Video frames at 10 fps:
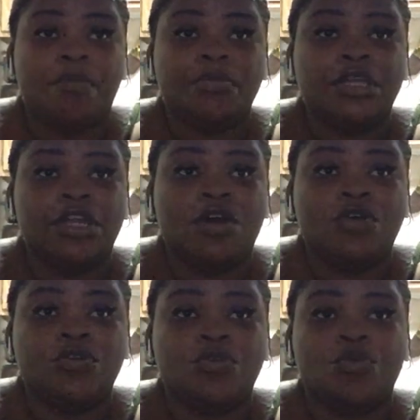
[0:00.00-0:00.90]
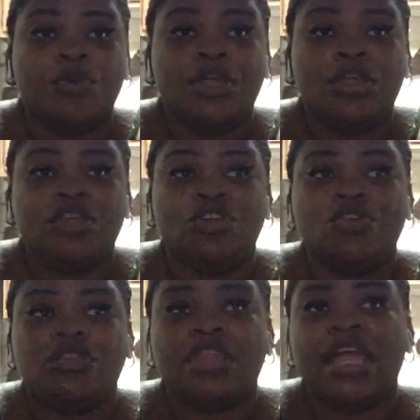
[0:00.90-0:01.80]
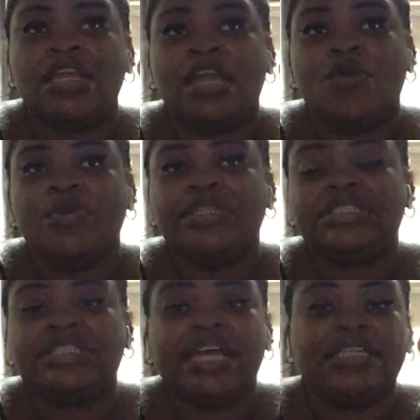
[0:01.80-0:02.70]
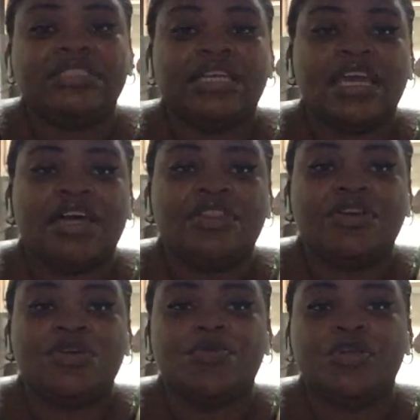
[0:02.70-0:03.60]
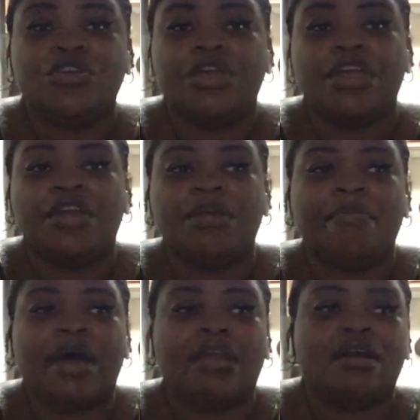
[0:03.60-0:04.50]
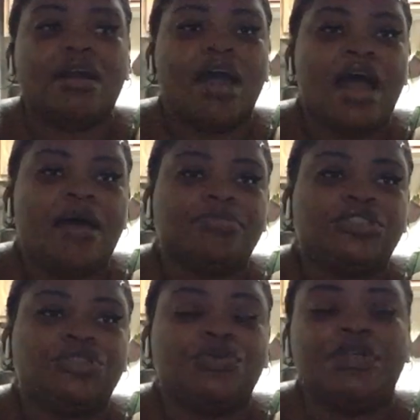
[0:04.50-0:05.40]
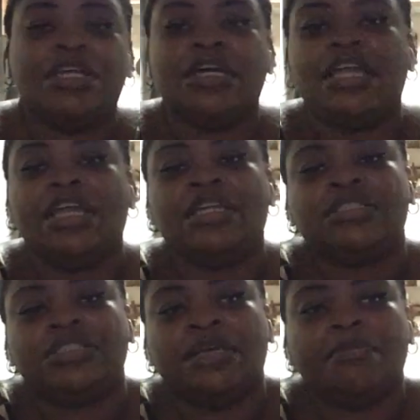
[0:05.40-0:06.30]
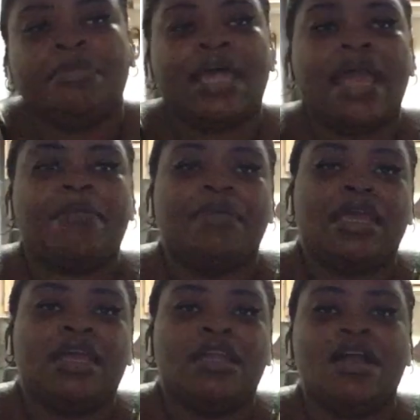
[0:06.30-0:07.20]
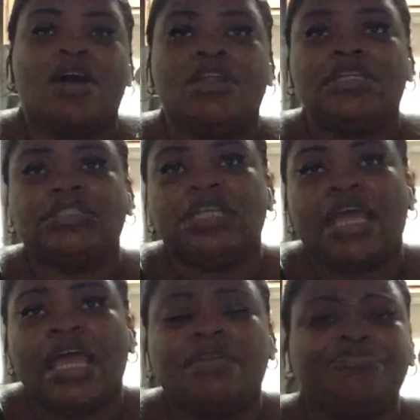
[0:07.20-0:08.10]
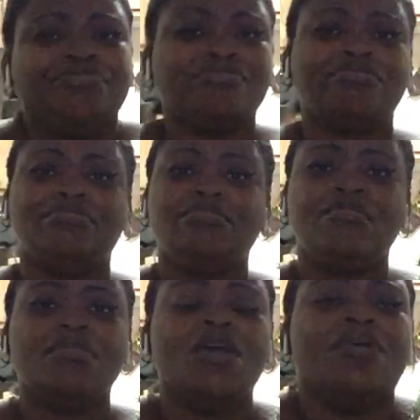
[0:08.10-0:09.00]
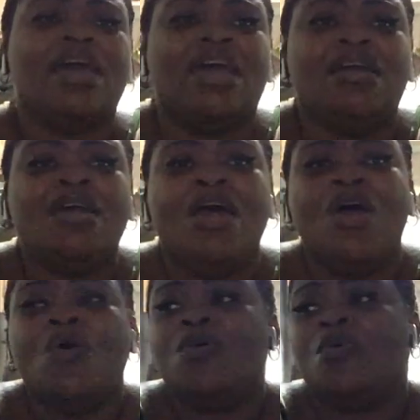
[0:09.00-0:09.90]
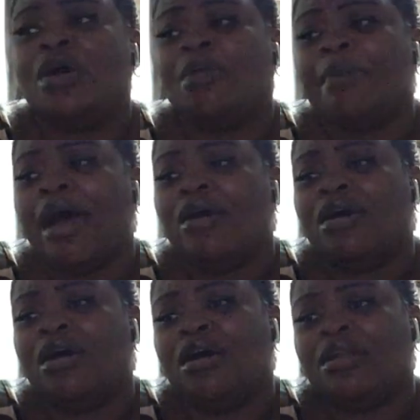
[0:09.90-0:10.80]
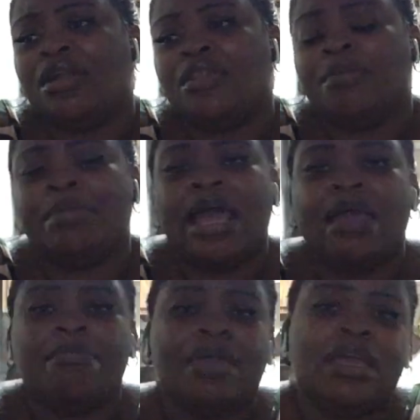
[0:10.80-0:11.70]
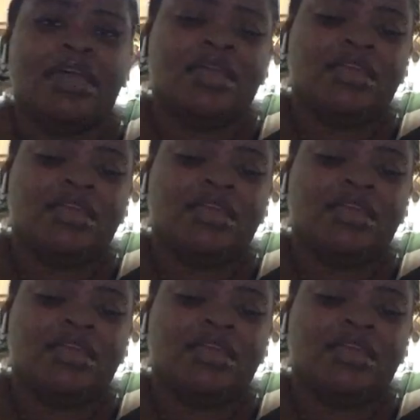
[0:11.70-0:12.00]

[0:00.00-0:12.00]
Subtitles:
You know, you think that we stand together when you hear about a cop shooting an innocent black man and all this and that. Okay, but what about another black man